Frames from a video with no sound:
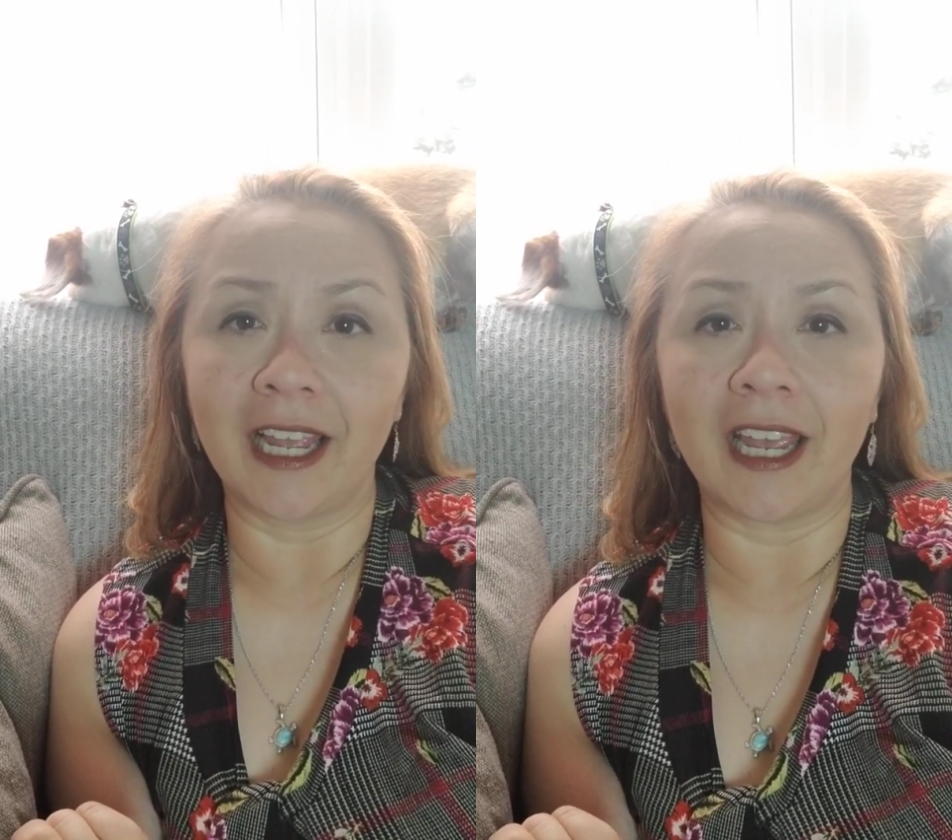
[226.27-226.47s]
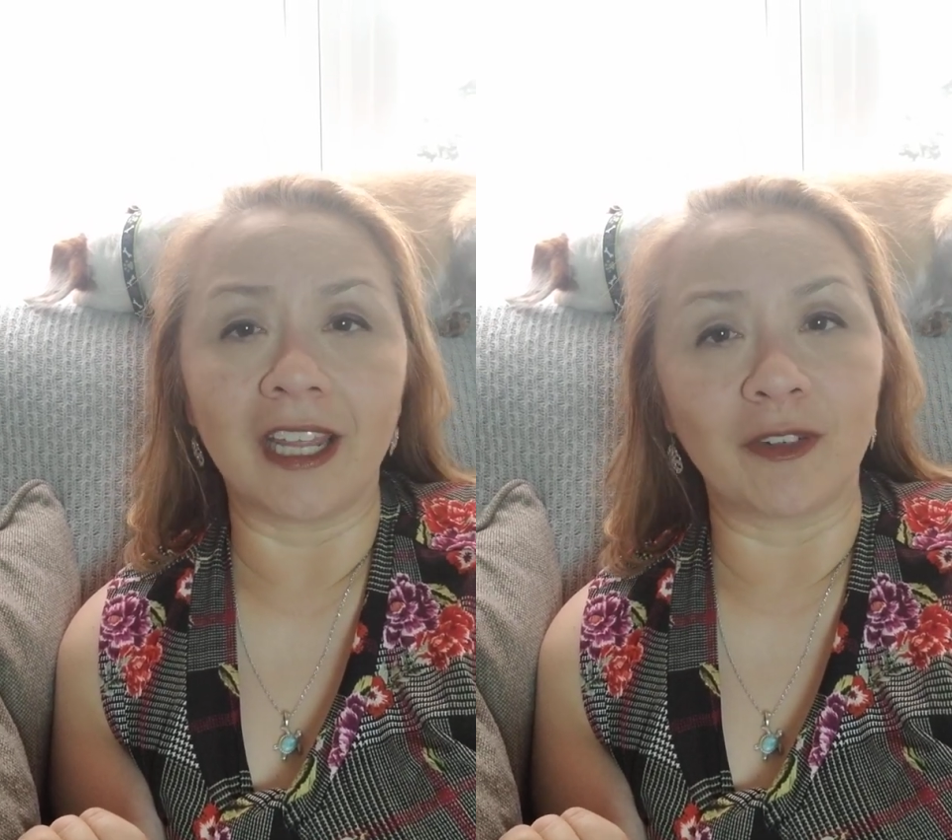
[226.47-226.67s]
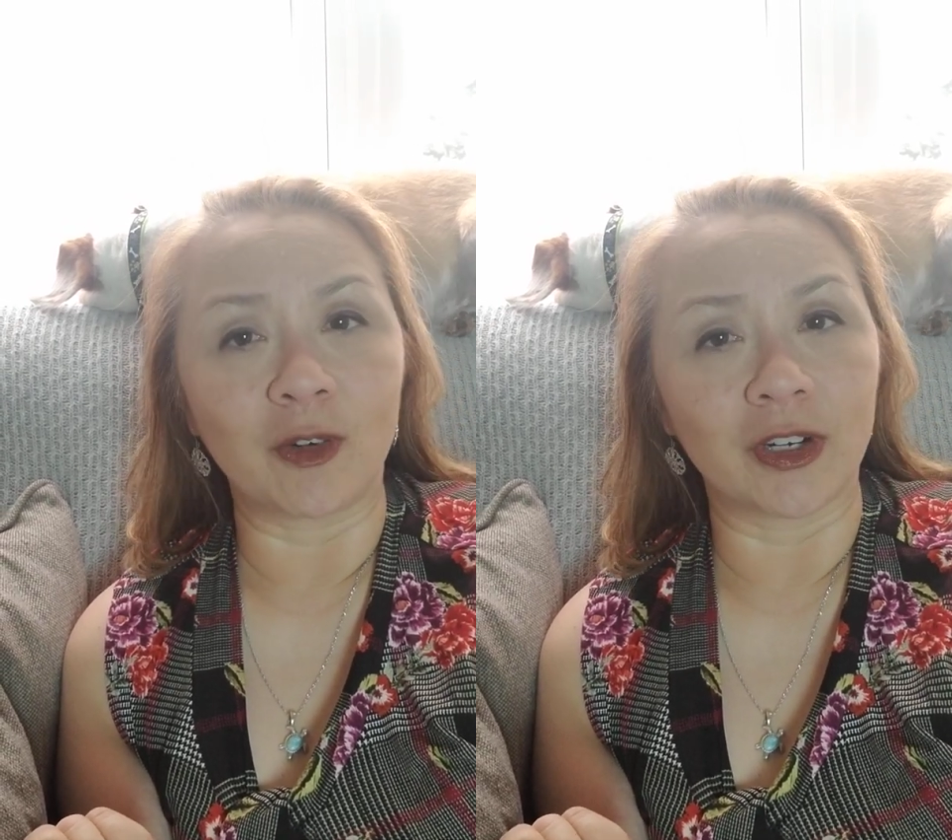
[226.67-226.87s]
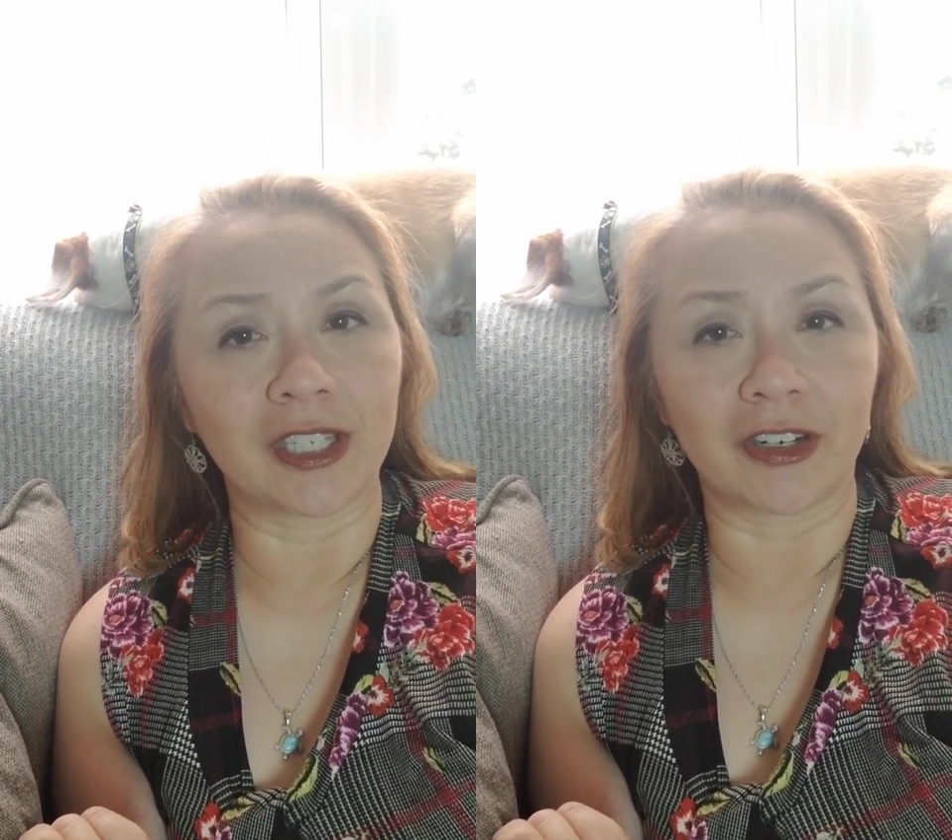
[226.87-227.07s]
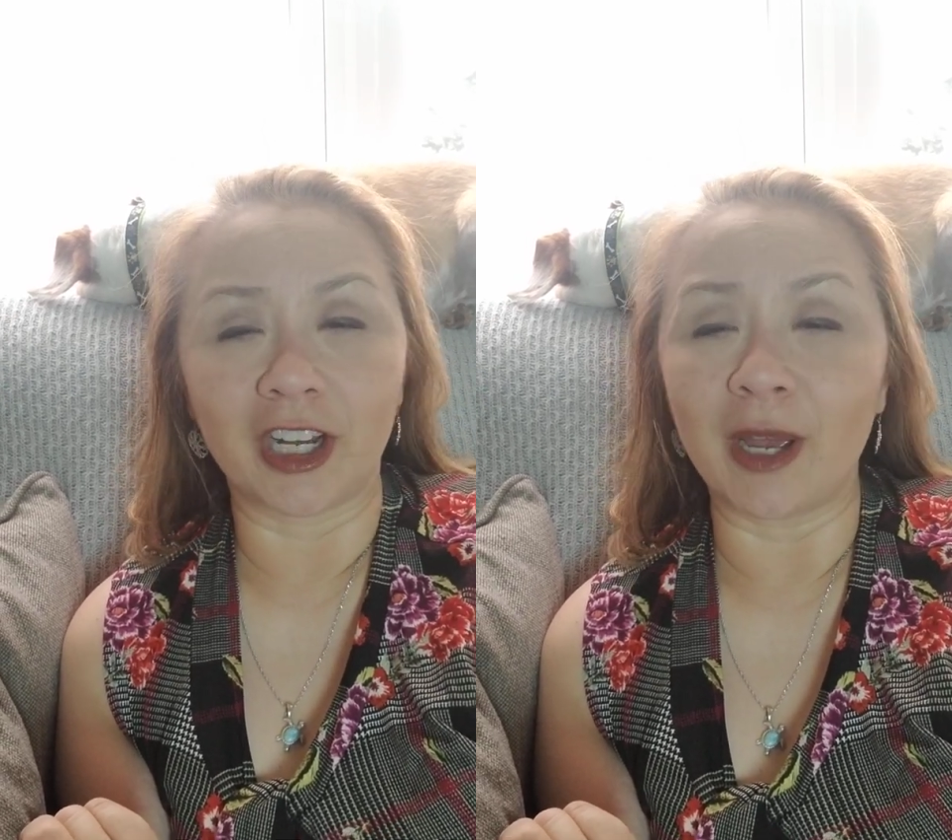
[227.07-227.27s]
And of course,
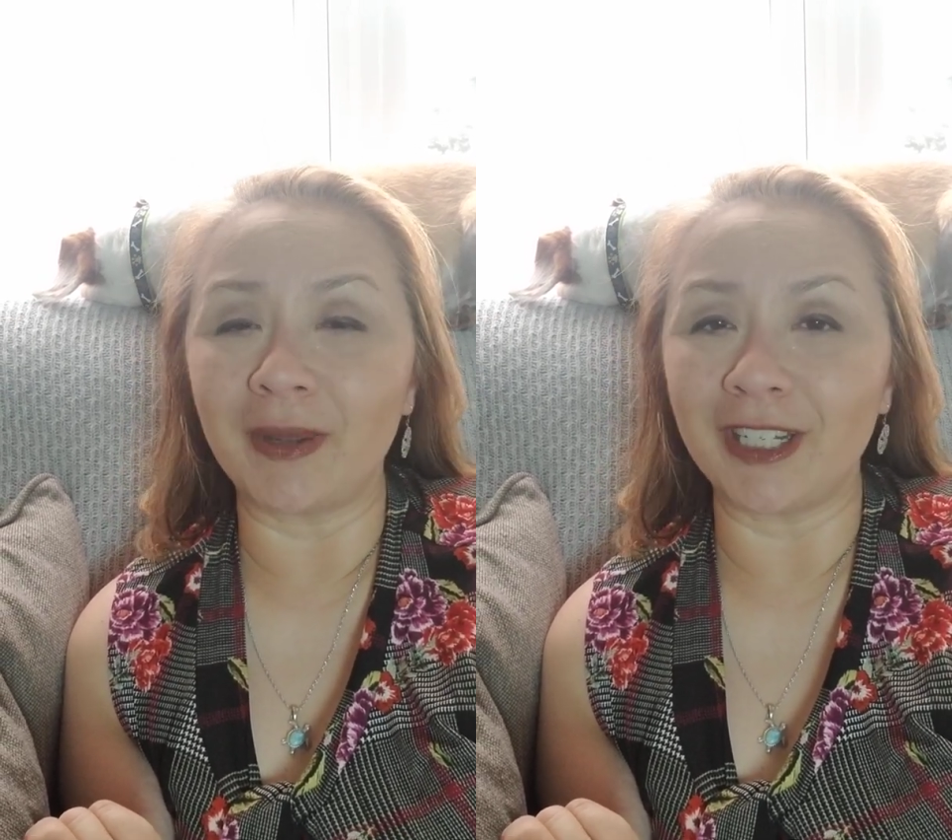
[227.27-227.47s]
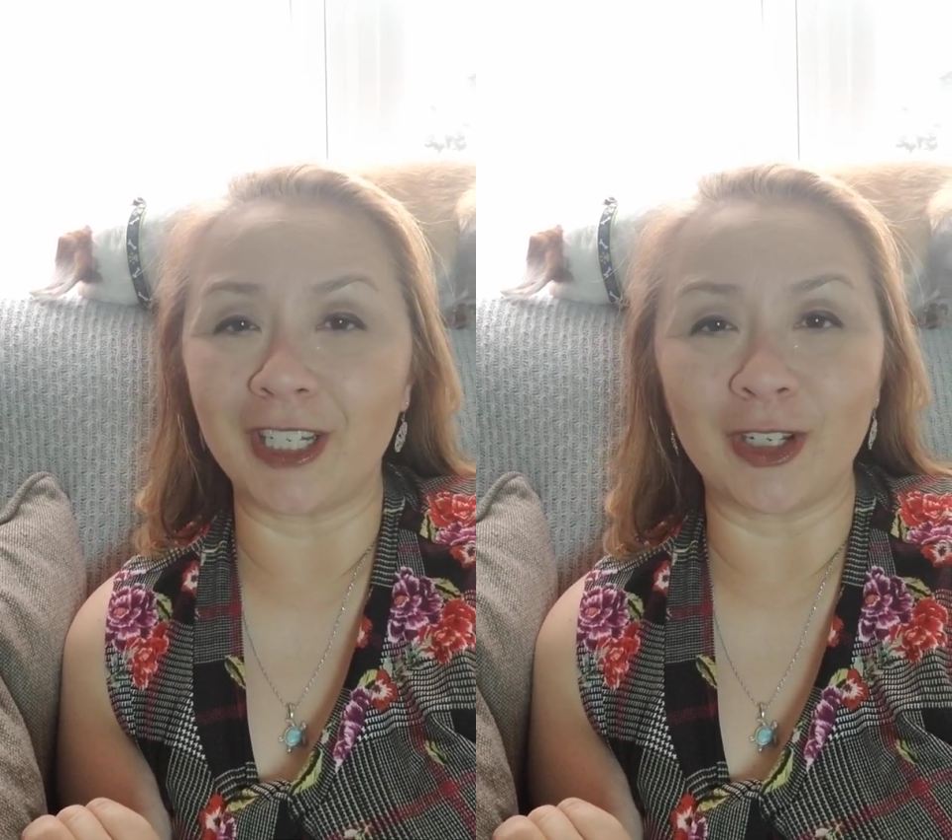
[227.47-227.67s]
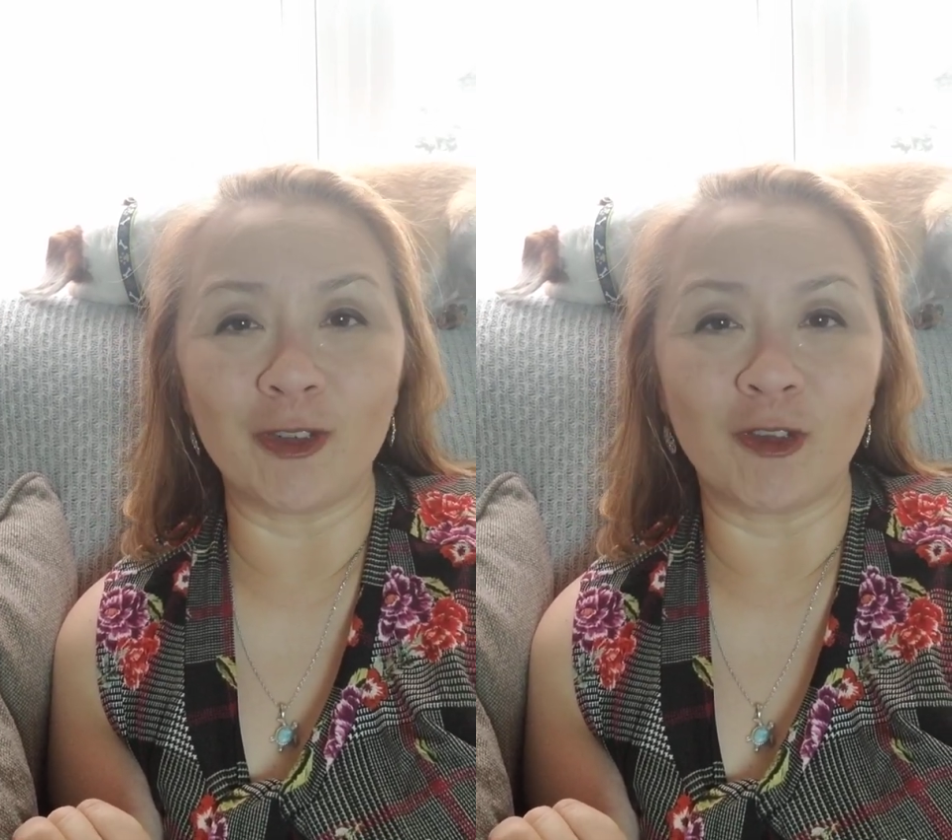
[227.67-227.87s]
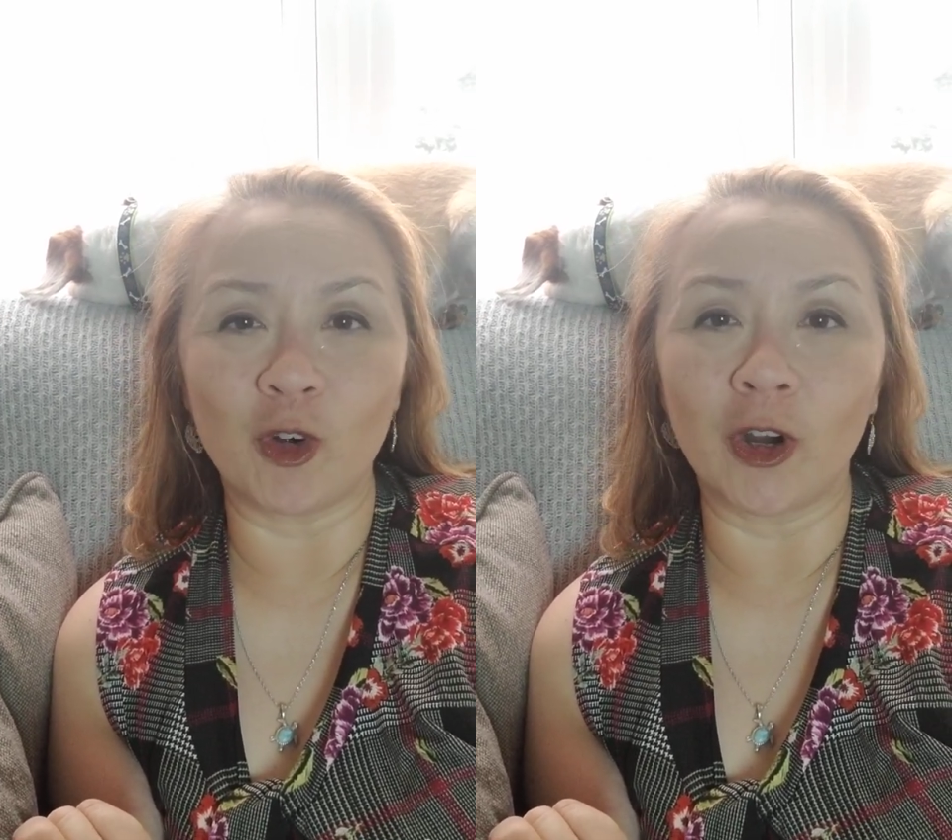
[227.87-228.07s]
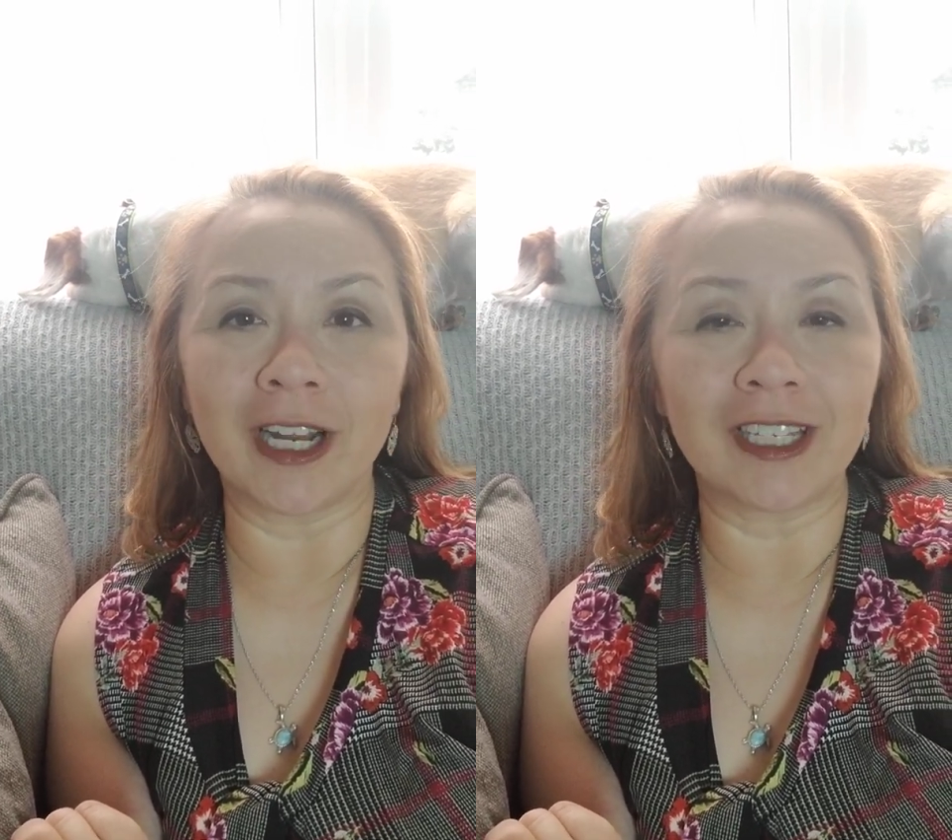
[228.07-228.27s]
they're coming to you for it,